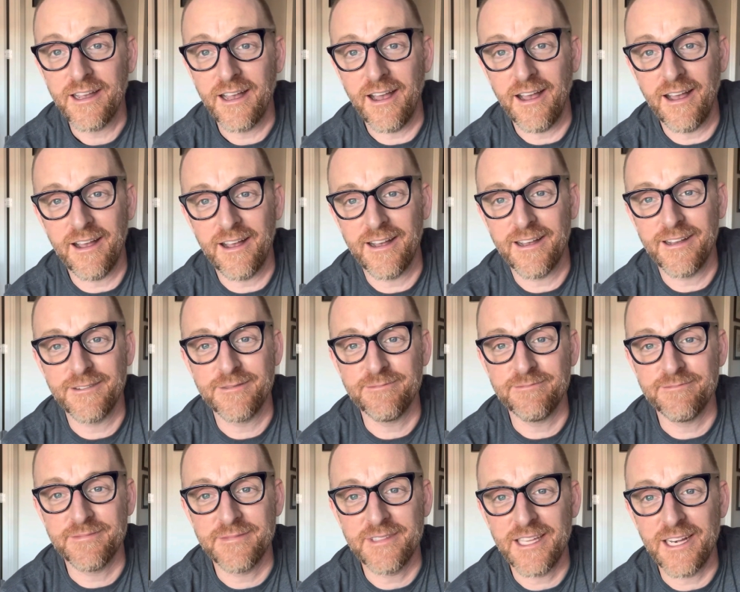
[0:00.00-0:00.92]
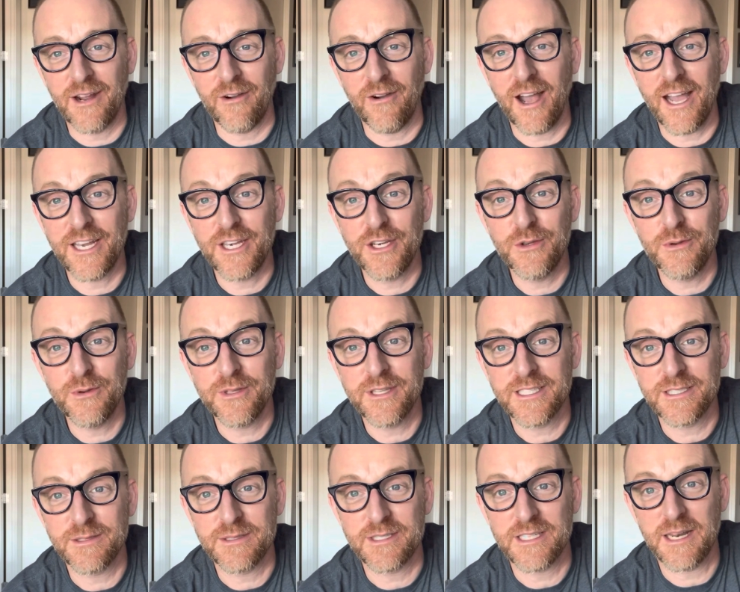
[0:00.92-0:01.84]
I knew
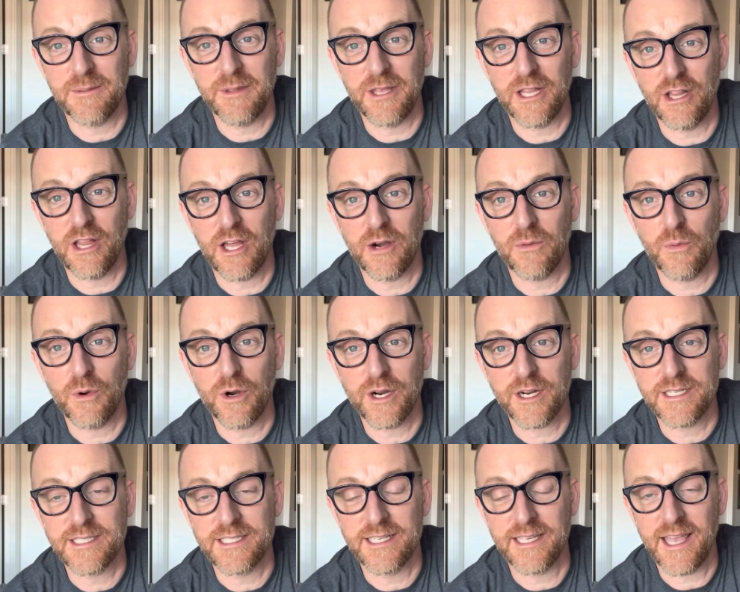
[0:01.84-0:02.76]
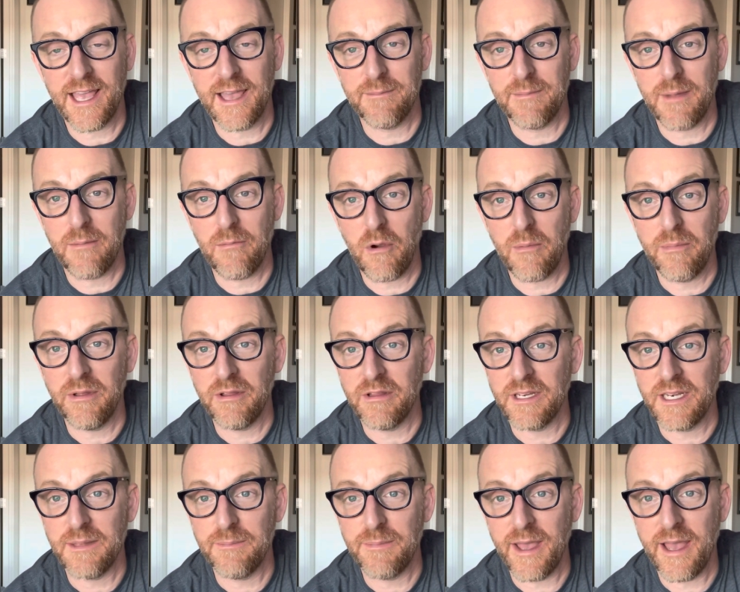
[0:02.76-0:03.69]
this was going to be a lot of work to get my
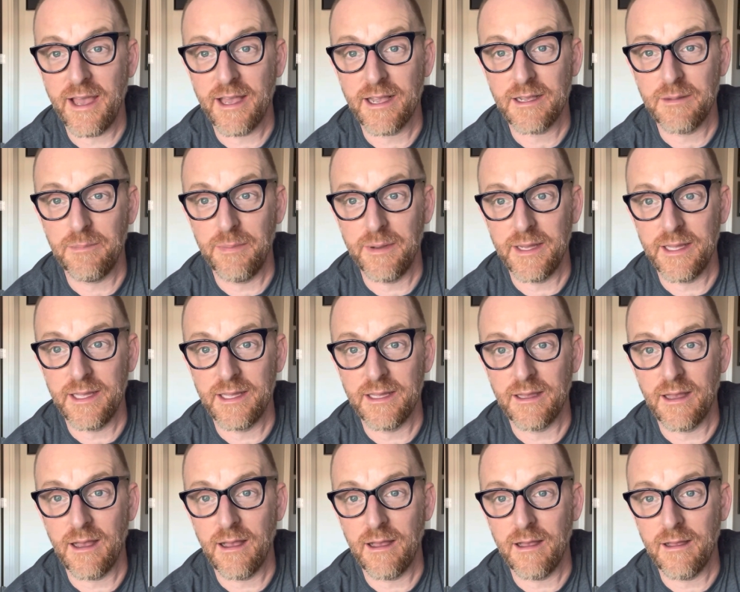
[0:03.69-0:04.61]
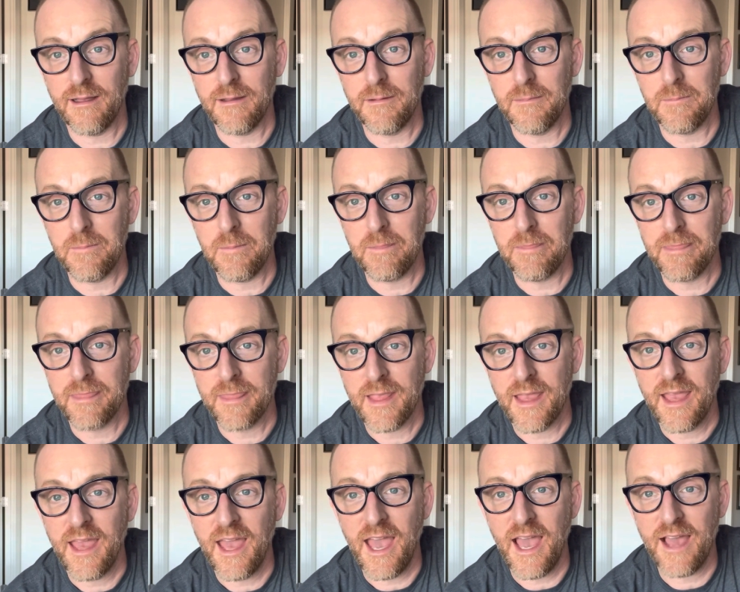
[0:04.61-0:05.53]
mobility back, but
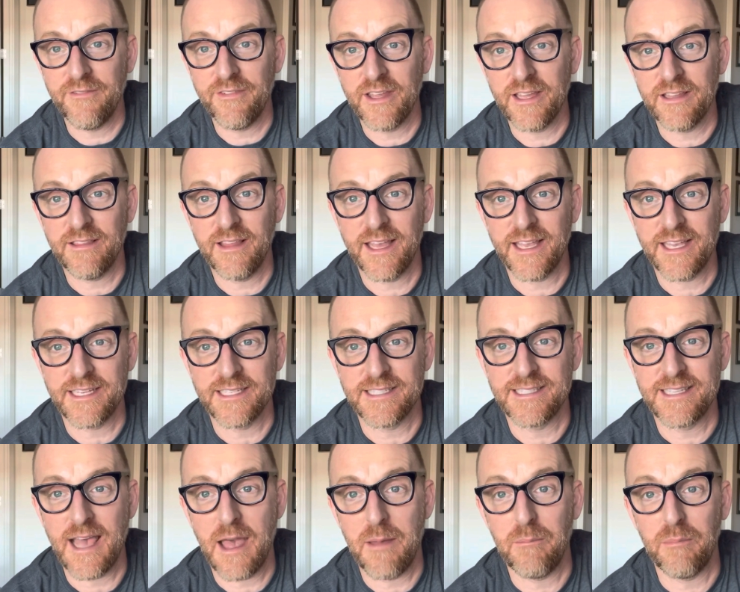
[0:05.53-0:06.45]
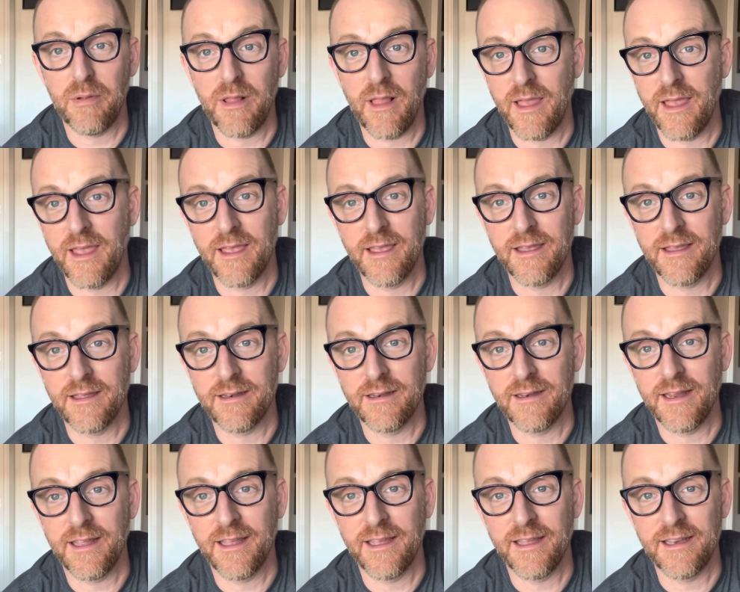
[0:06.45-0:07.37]
having like a set
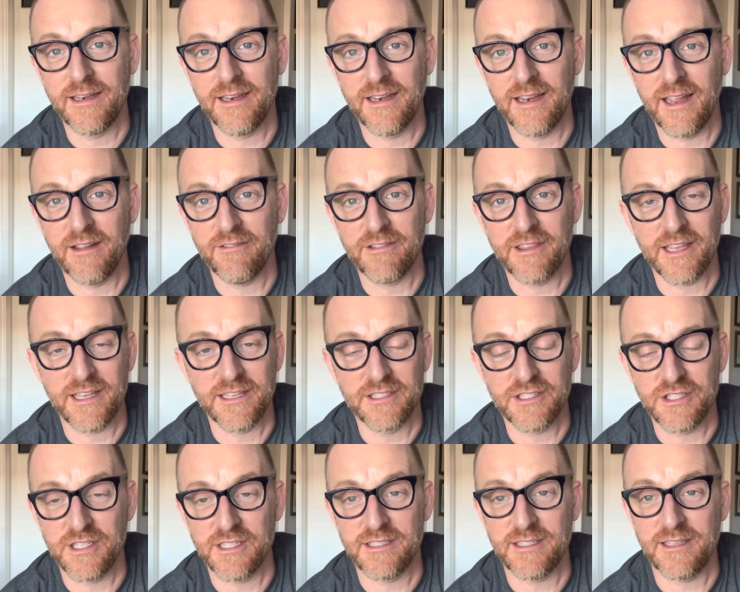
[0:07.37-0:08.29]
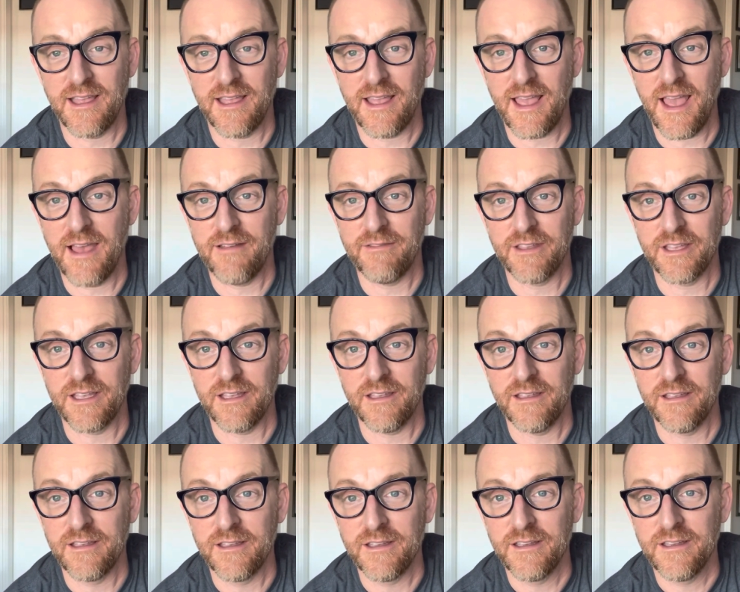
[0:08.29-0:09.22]
plan and everything is just like
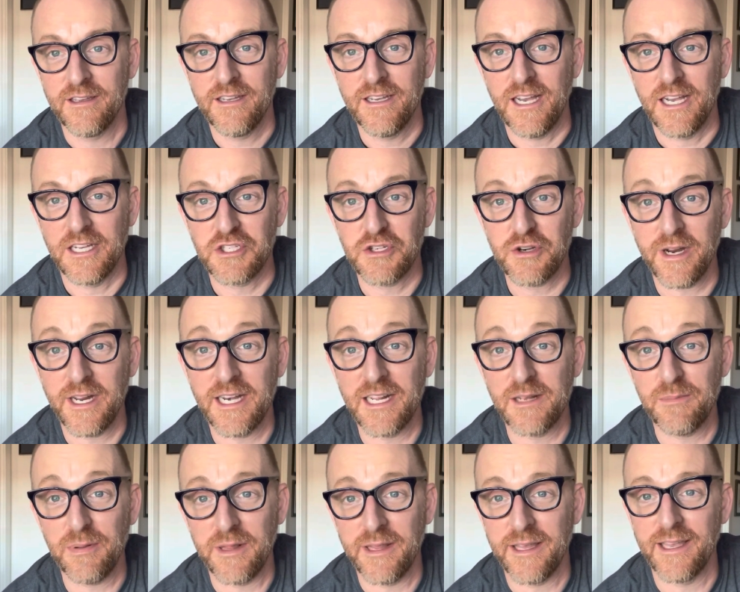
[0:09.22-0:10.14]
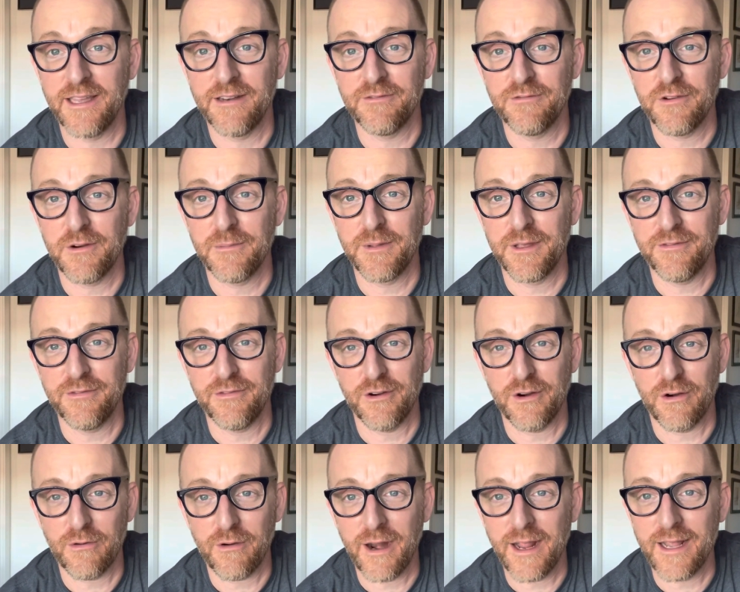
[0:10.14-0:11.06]
having a training plan for me for
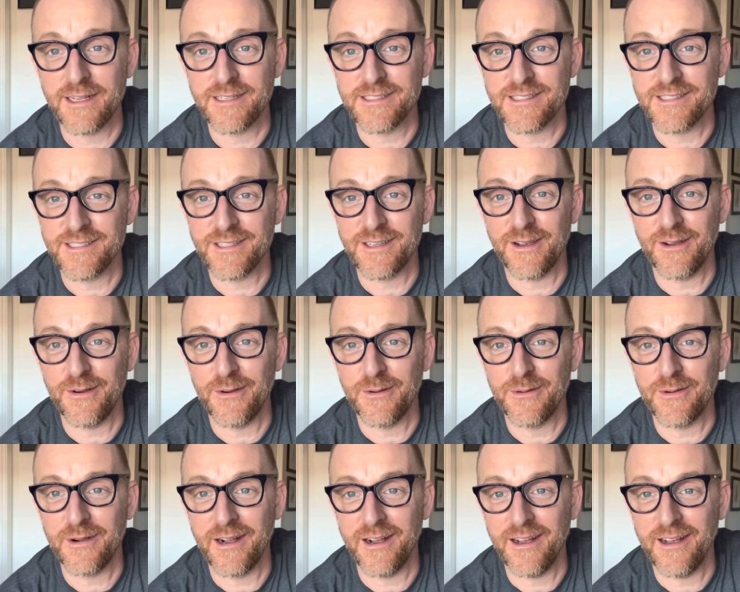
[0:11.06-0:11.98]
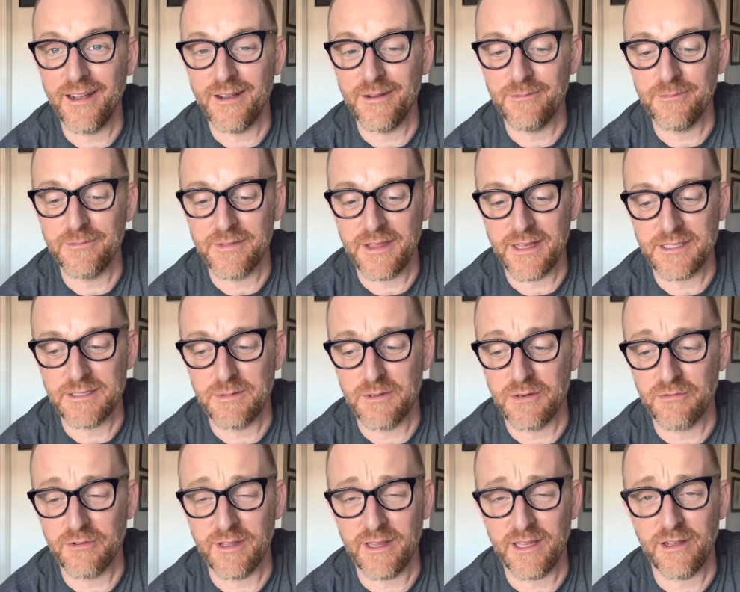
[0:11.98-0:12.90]
a race. So that's
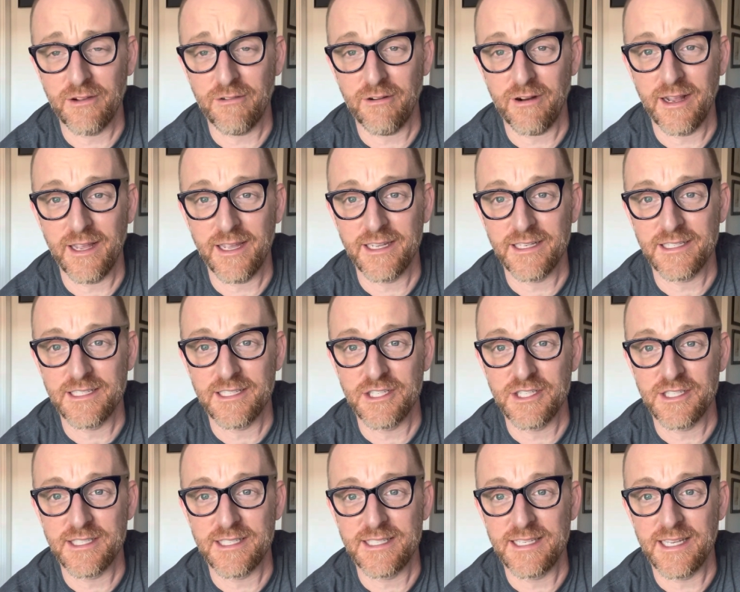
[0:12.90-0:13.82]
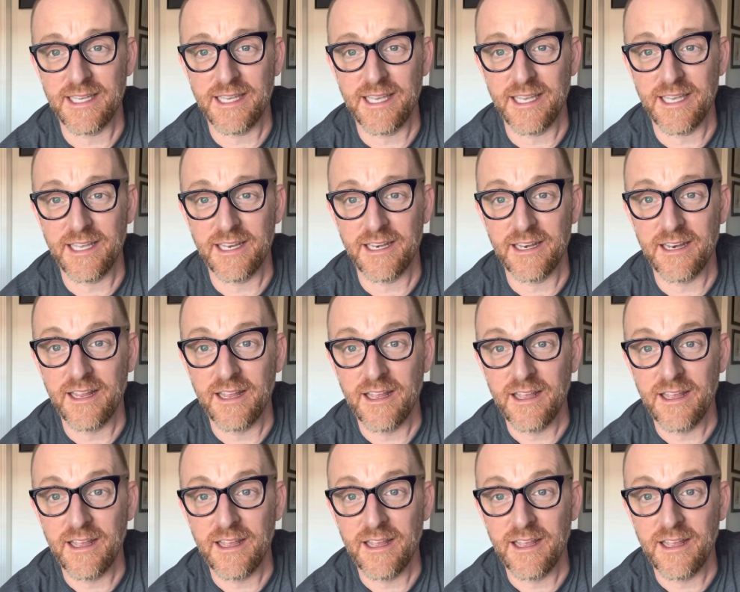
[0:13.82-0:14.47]
been really great to just dig in.